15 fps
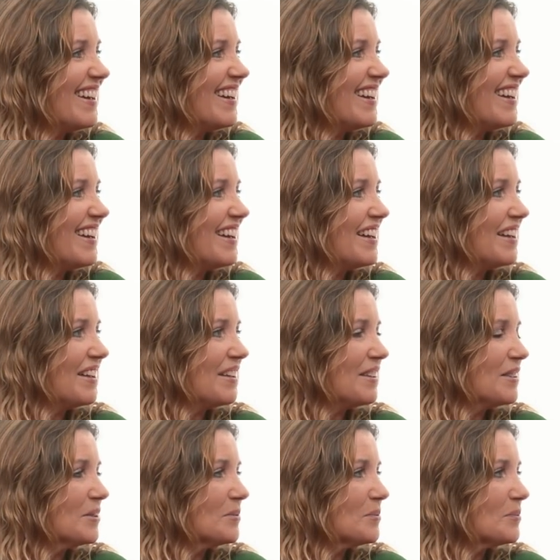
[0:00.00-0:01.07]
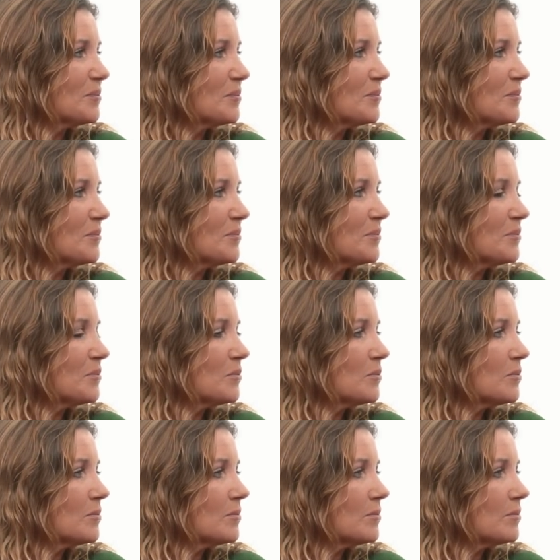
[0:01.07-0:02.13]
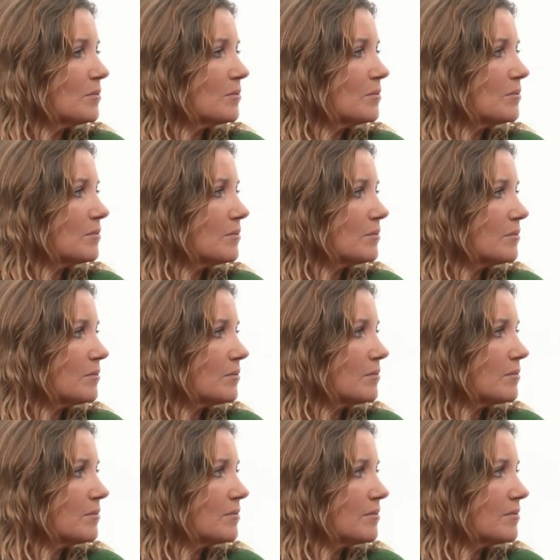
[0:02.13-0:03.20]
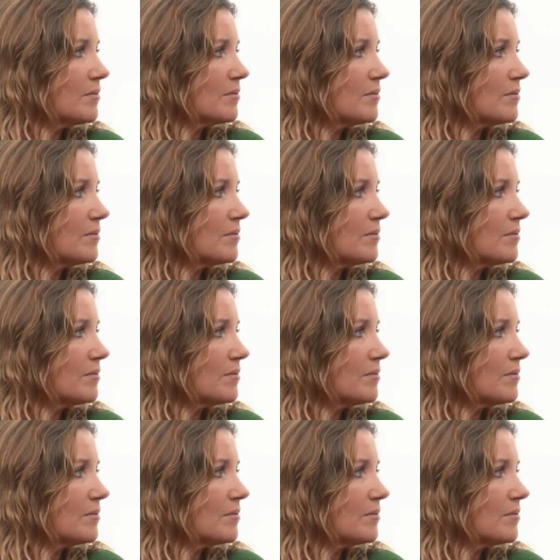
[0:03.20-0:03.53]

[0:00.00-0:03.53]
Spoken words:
(not speaking)